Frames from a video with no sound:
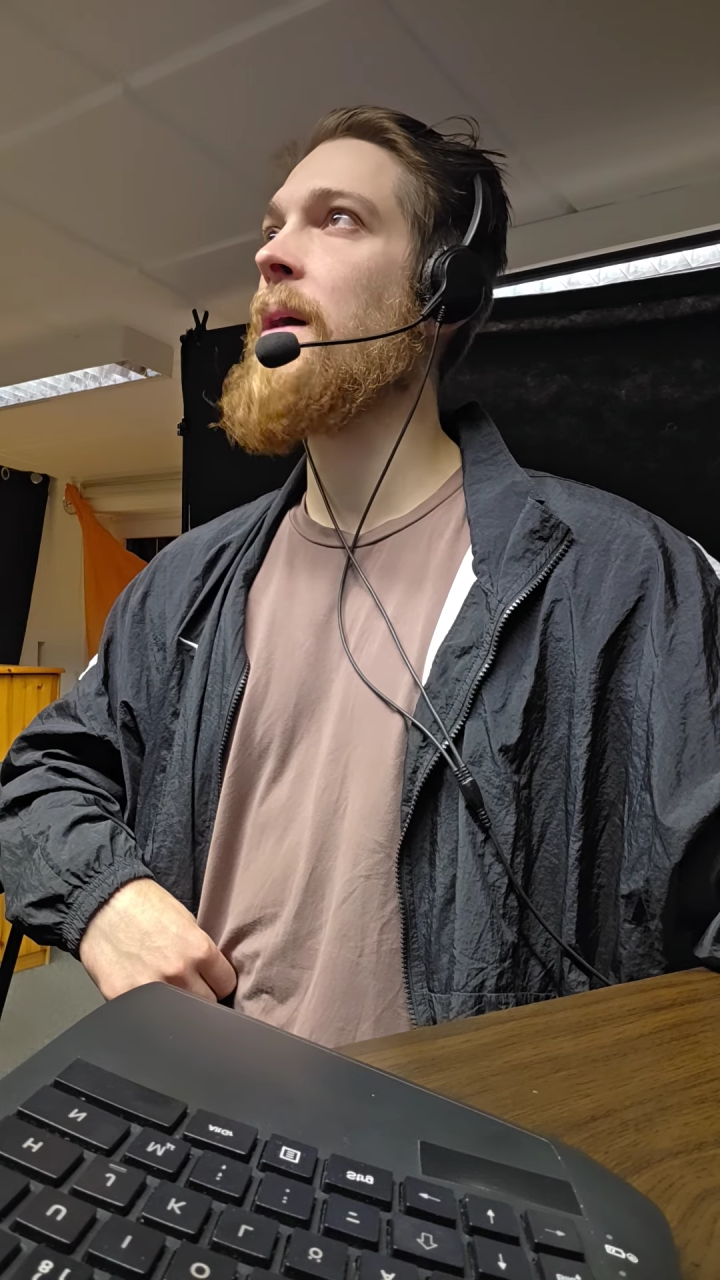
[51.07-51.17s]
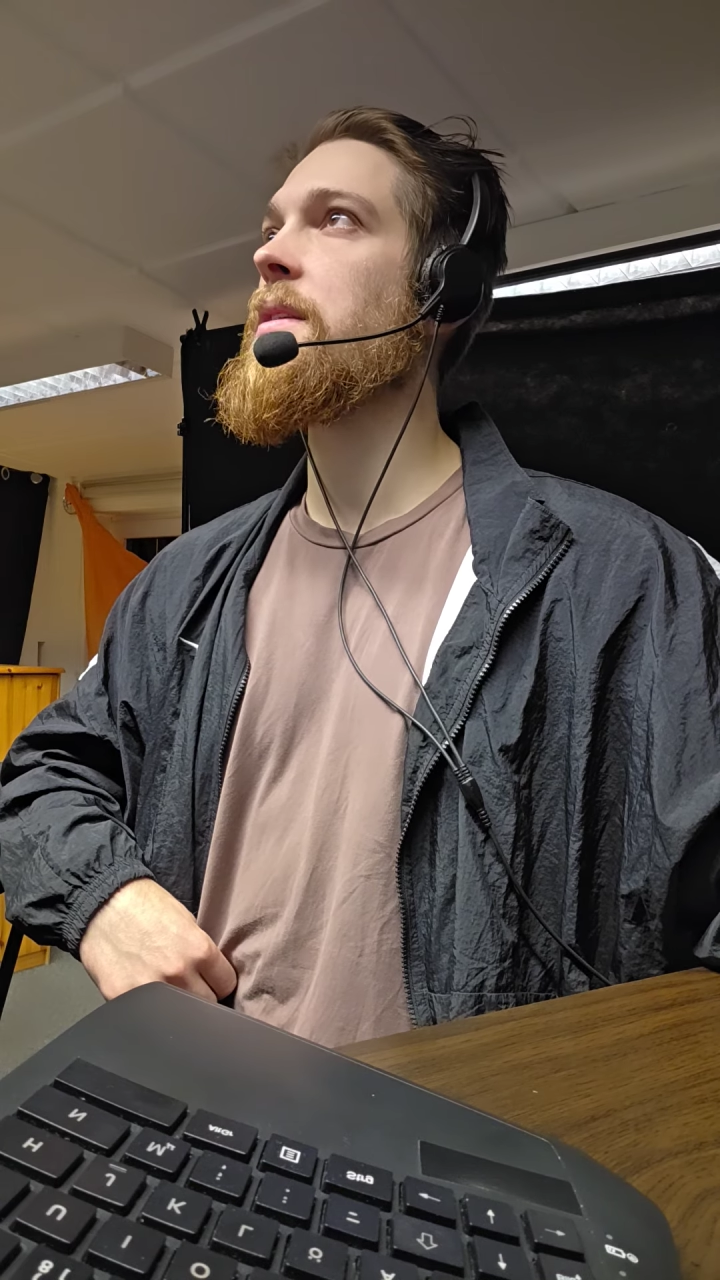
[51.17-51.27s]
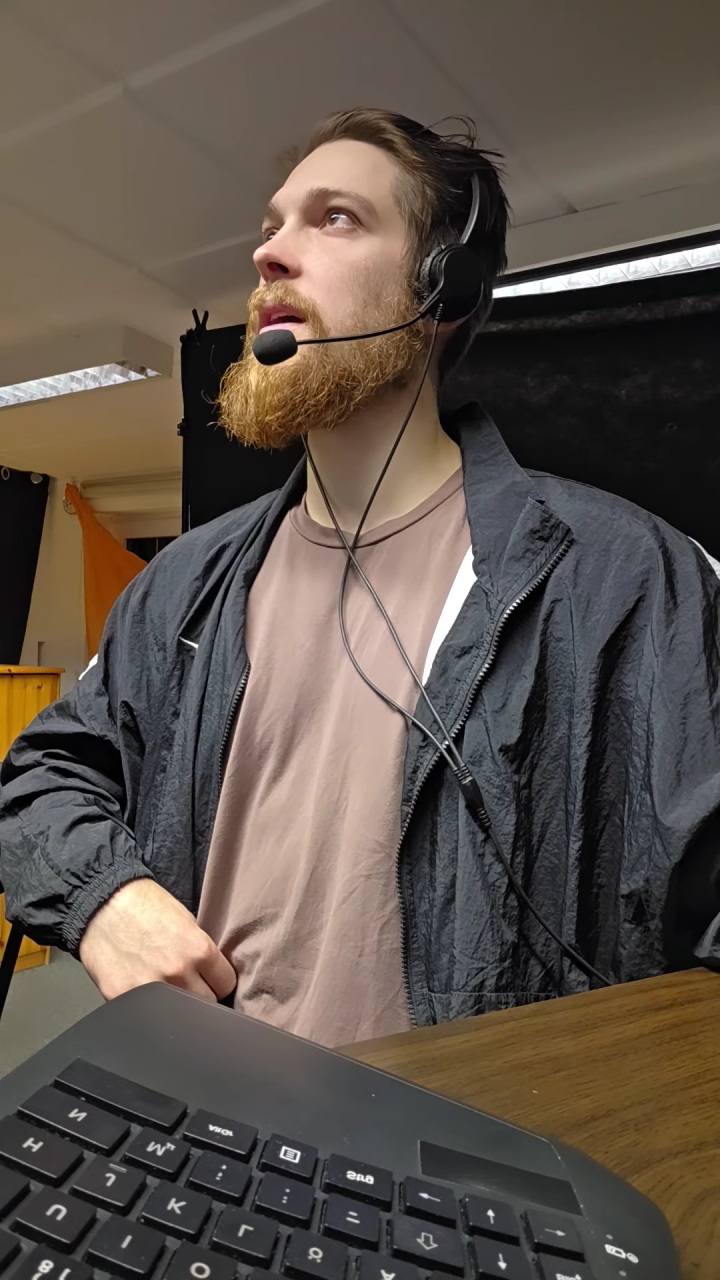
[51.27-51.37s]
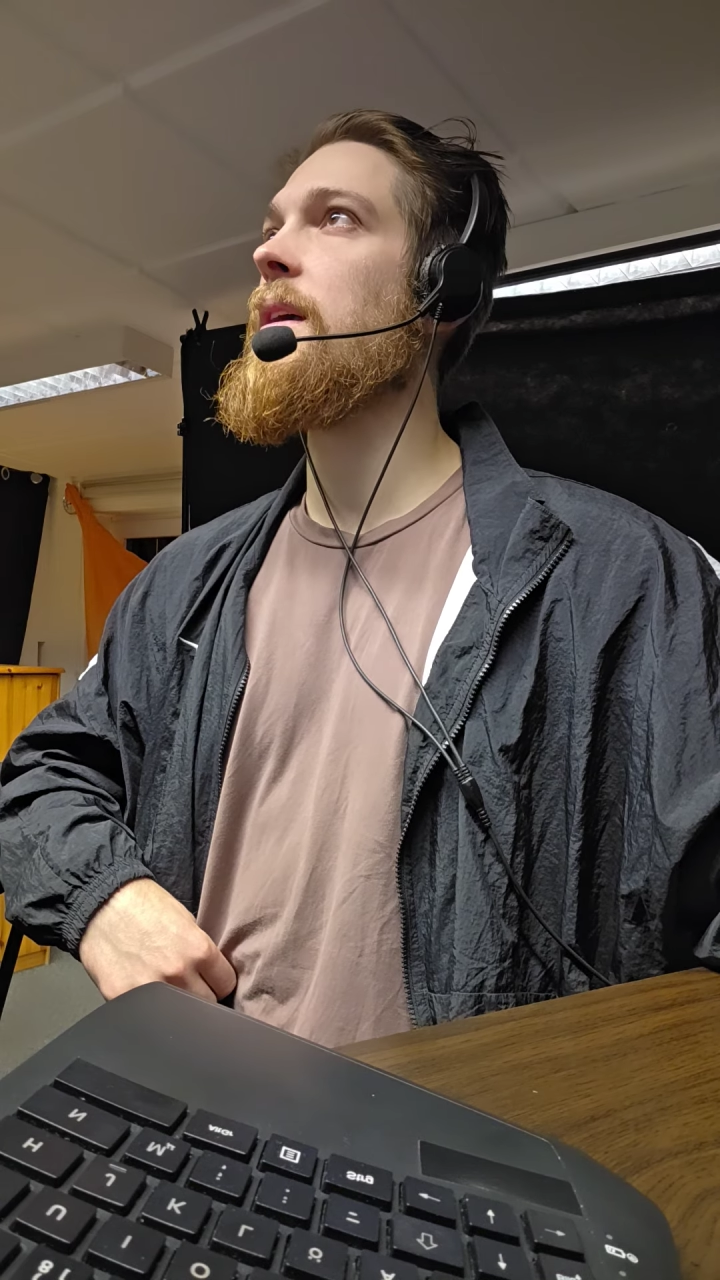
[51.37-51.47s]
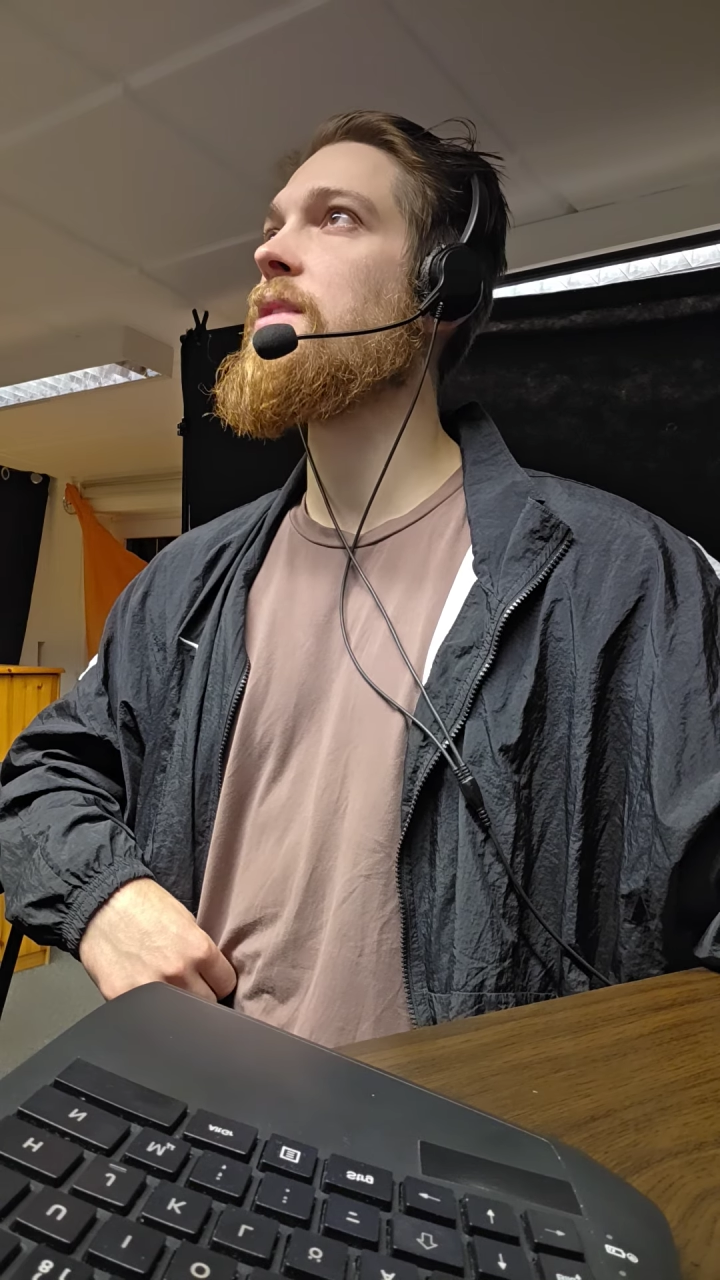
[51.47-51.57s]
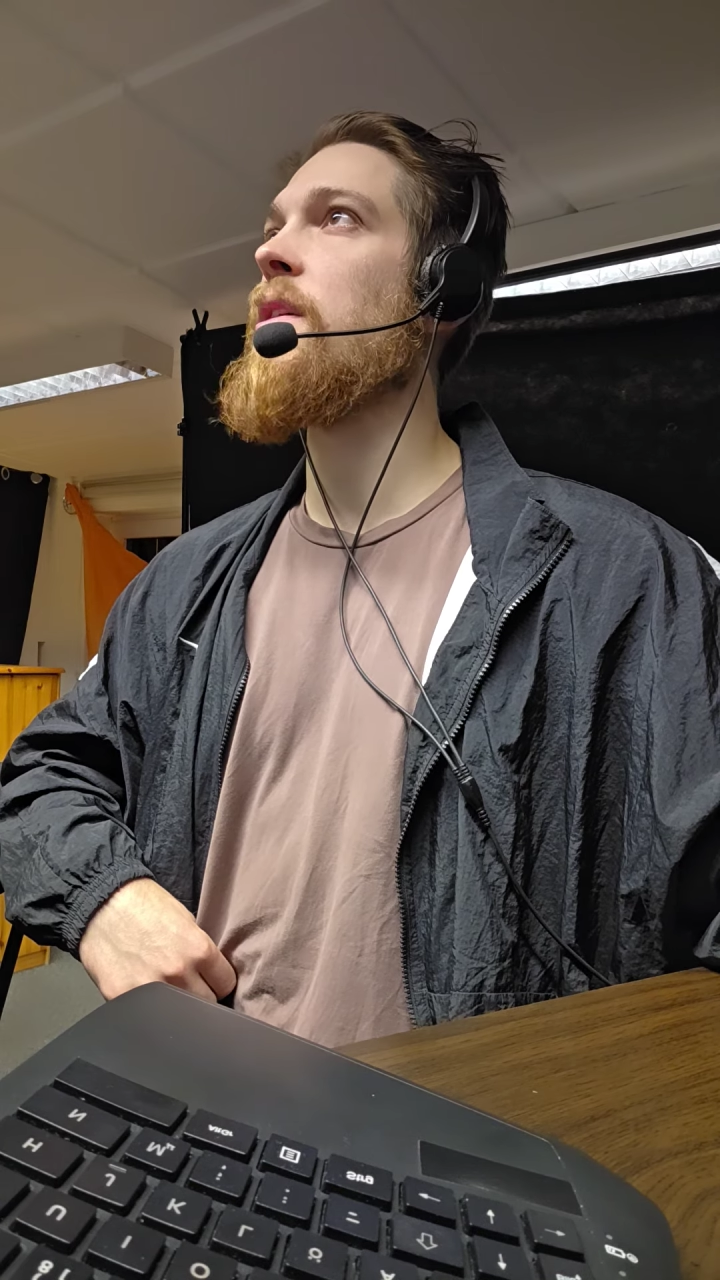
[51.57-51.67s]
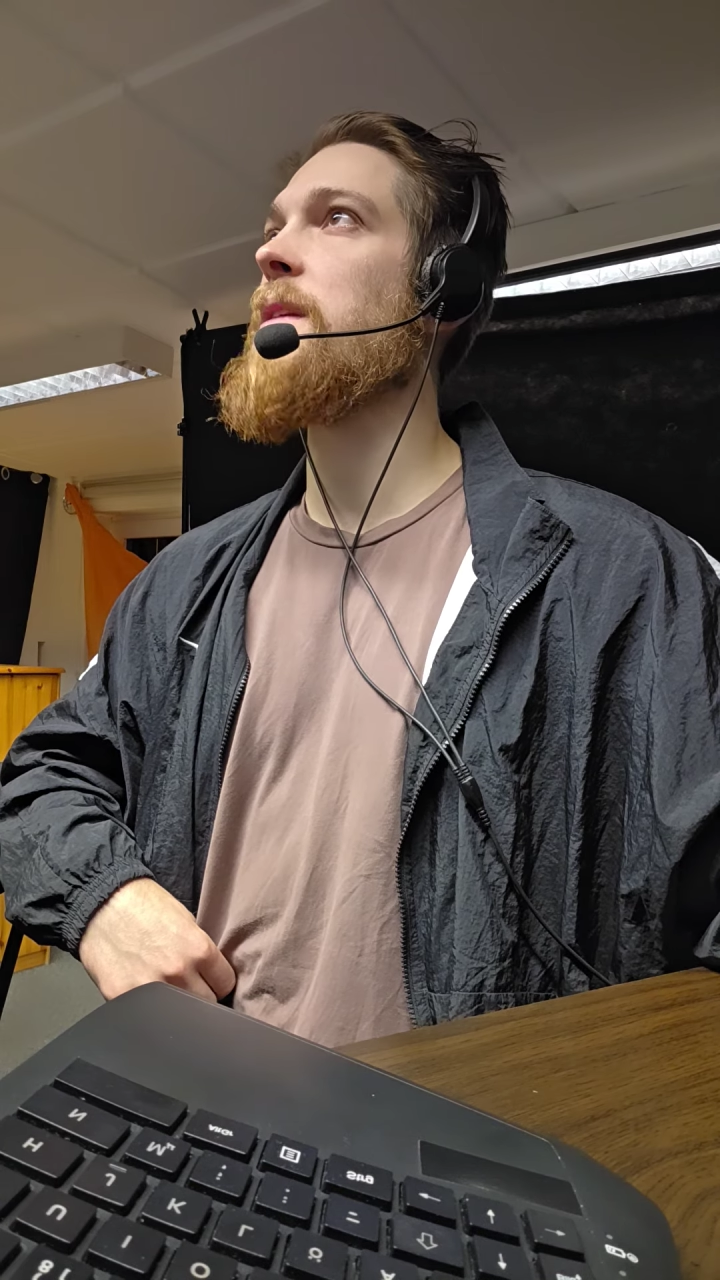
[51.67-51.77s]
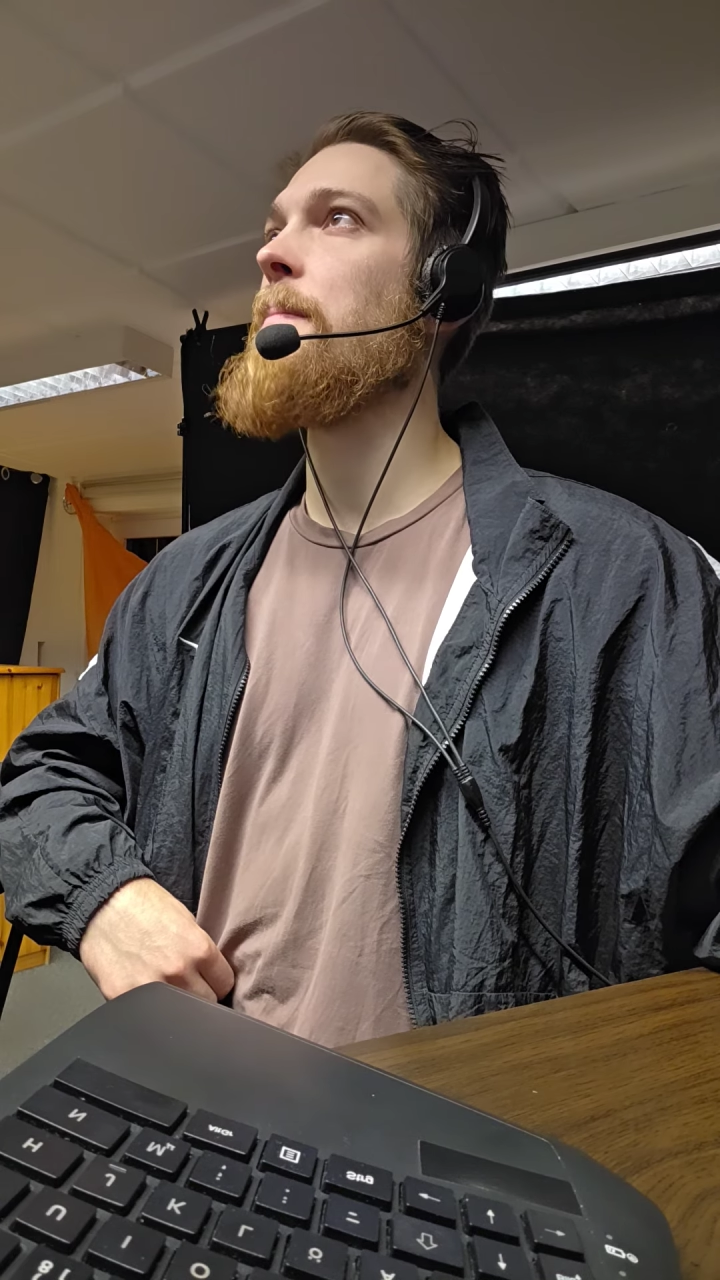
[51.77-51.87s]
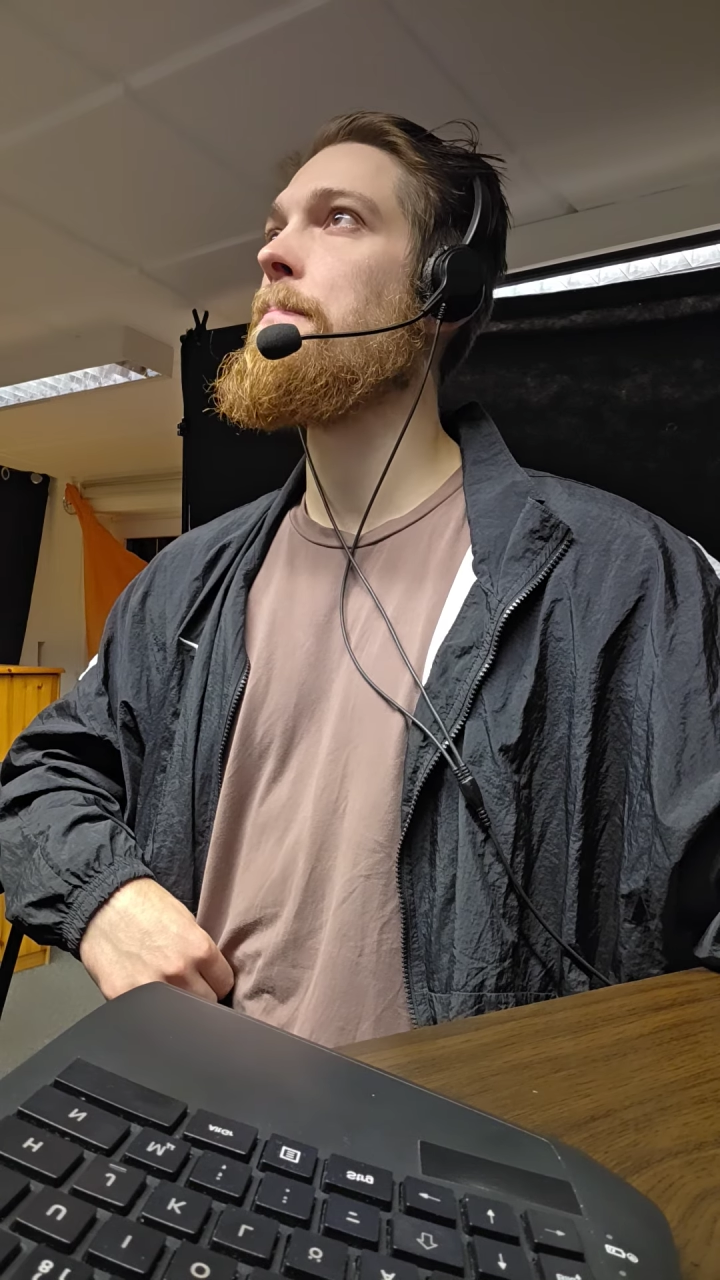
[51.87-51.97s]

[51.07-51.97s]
The mask is not